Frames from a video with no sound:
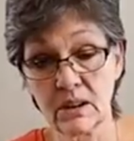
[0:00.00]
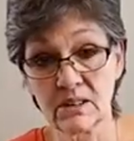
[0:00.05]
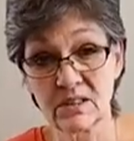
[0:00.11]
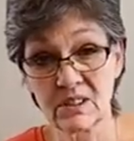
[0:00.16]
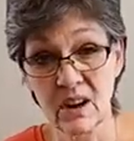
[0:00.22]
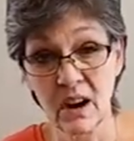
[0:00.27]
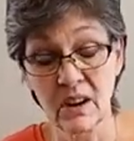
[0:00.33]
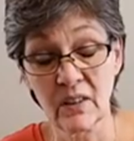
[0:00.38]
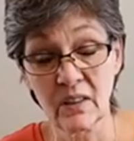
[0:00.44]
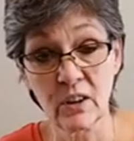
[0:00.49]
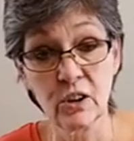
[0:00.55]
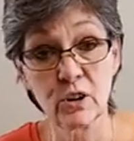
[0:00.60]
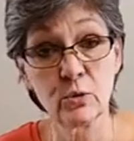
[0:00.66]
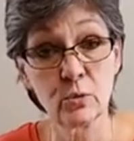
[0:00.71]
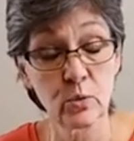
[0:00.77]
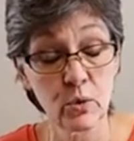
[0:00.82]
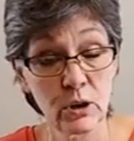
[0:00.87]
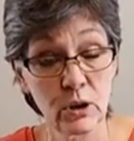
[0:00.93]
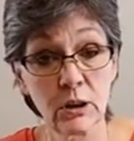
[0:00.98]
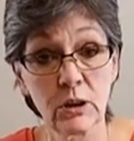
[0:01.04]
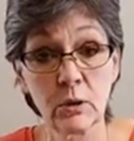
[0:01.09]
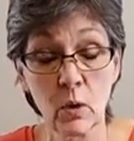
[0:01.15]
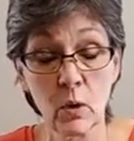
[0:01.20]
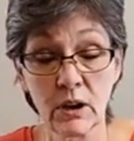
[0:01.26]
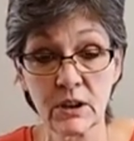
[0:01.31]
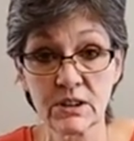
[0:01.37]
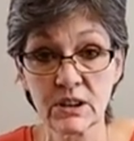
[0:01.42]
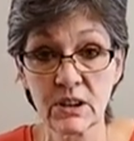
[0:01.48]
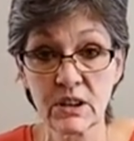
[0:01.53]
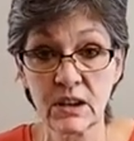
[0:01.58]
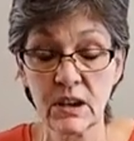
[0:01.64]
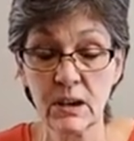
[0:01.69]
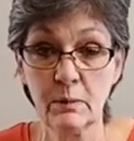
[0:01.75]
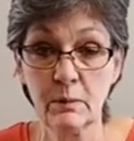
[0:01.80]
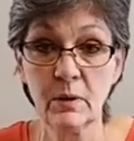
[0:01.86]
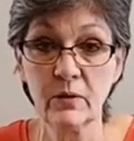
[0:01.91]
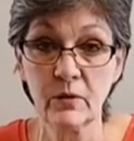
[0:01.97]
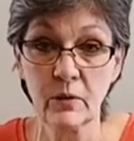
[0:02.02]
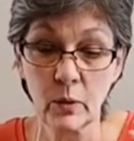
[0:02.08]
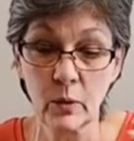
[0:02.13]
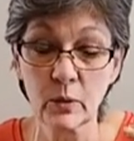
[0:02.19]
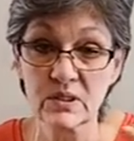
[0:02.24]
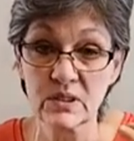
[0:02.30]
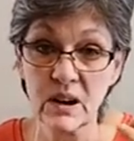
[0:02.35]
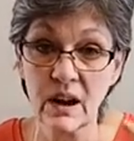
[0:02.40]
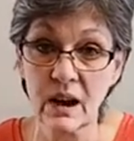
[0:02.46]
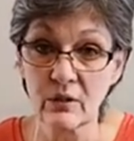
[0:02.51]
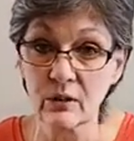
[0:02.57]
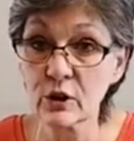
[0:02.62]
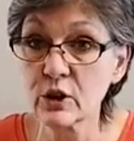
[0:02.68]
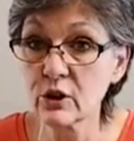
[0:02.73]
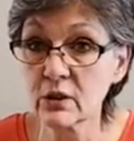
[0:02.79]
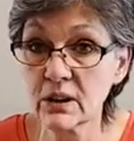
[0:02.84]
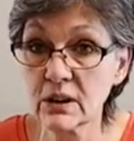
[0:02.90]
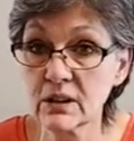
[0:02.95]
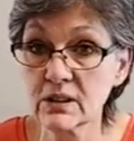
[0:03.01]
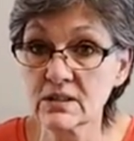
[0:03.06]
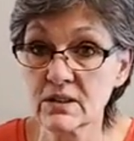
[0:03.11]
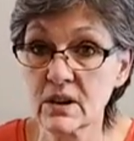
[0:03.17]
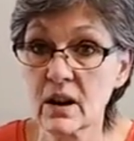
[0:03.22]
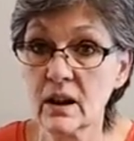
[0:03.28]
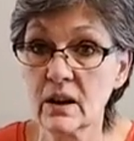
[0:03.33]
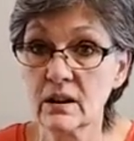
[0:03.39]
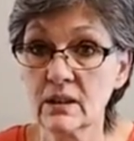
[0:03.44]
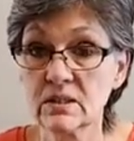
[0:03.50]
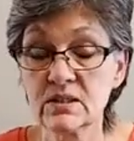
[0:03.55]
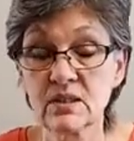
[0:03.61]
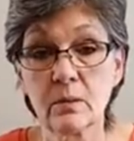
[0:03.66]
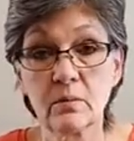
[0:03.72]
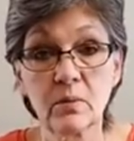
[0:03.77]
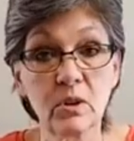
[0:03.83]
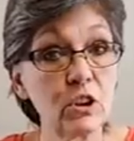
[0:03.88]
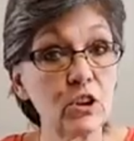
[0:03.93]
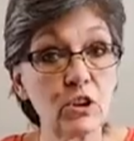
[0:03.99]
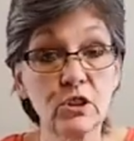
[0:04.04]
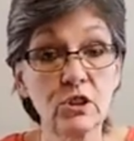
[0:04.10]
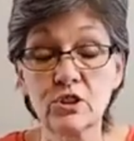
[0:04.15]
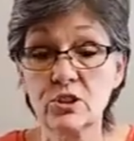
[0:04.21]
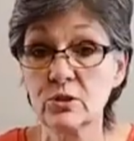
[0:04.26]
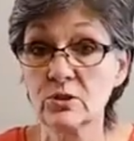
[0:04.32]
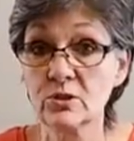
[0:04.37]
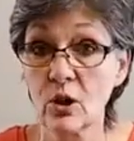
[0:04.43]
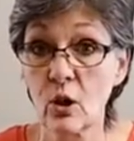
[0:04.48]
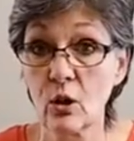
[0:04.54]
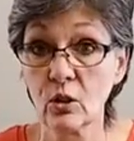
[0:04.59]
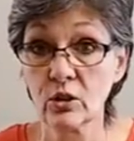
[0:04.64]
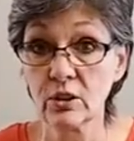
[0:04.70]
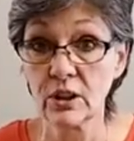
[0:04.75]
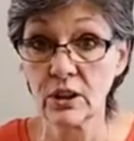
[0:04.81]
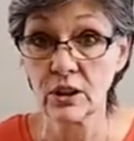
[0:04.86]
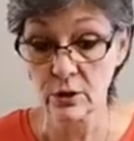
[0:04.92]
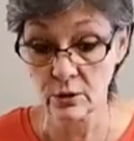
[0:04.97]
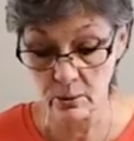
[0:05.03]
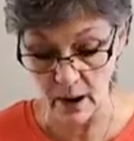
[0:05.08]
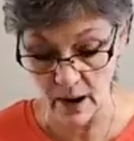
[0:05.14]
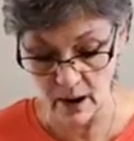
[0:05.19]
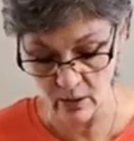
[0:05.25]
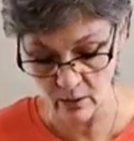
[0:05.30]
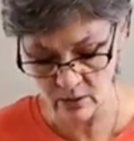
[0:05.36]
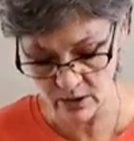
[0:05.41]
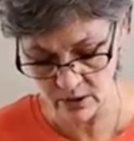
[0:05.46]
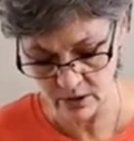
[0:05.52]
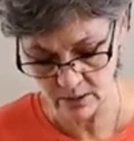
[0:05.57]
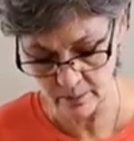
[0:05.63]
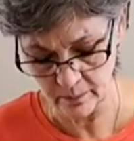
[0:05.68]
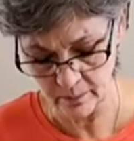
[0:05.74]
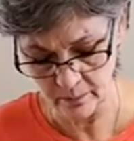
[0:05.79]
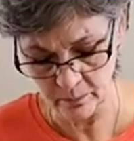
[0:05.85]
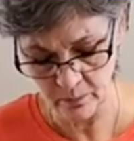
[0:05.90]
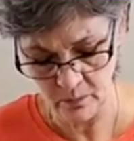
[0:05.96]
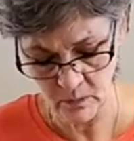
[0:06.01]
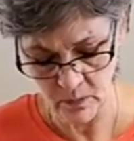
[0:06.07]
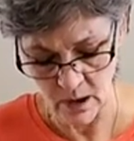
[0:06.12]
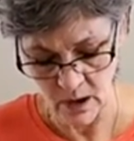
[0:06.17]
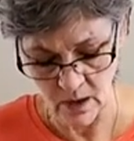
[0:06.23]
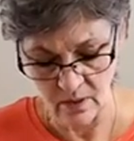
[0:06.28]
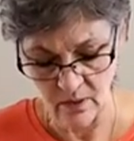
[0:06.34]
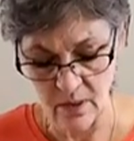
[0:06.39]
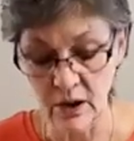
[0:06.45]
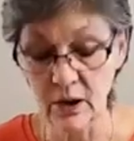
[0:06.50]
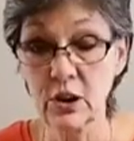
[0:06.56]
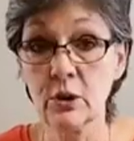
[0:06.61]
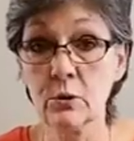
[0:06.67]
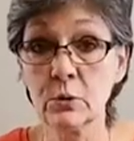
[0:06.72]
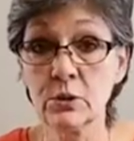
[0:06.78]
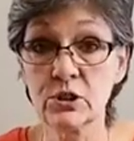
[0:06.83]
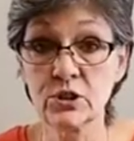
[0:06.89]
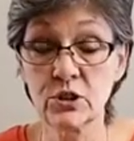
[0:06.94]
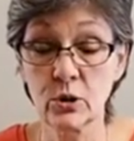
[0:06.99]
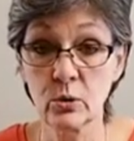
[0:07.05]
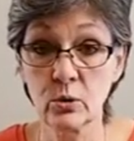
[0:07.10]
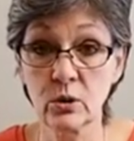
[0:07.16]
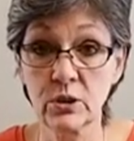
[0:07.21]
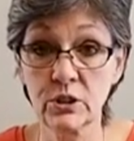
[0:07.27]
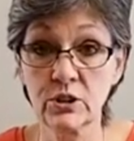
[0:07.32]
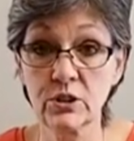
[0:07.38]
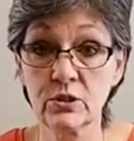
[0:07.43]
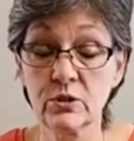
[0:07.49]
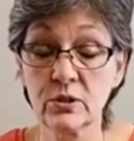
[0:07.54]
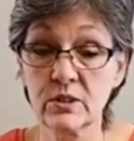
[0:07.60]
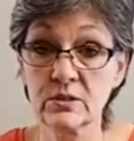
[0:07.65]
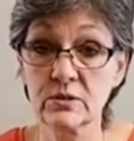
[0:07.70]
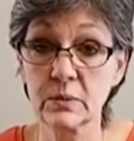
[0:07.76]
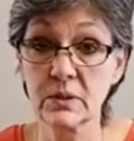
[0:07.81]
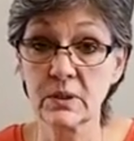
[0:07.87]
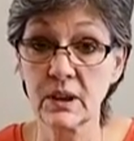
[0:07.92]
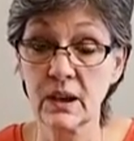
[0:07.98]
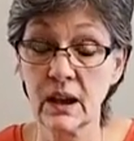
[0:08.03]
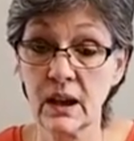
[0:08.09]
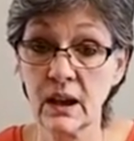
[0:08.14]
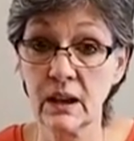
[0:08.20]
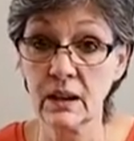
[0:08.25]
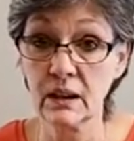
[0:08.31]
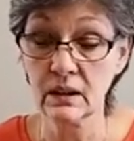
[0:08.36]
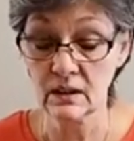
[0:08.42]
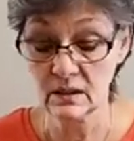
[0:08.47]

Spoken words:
design that you really wanted to keep, if it was an evergreen design, something you could use all year round, then you would totally do this with ink